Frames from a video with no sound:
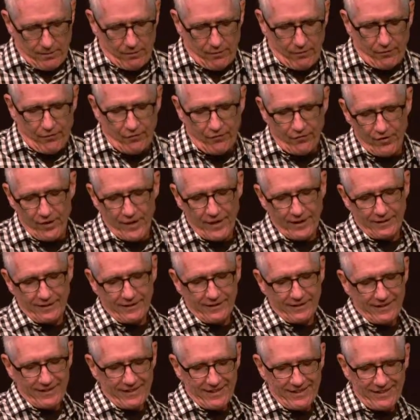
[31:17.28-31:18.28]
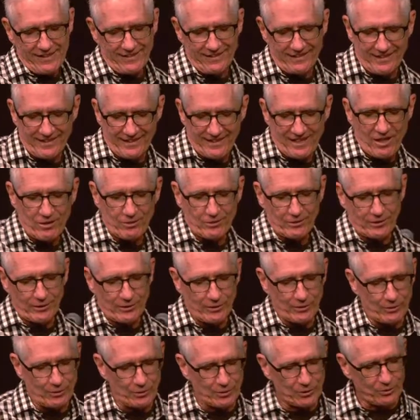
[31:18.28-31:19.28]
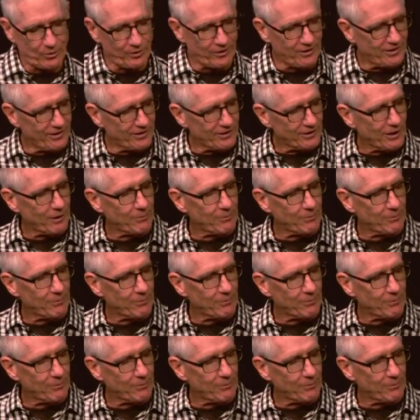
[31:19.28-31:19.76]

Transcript: Finally, uh, and I'll close with this,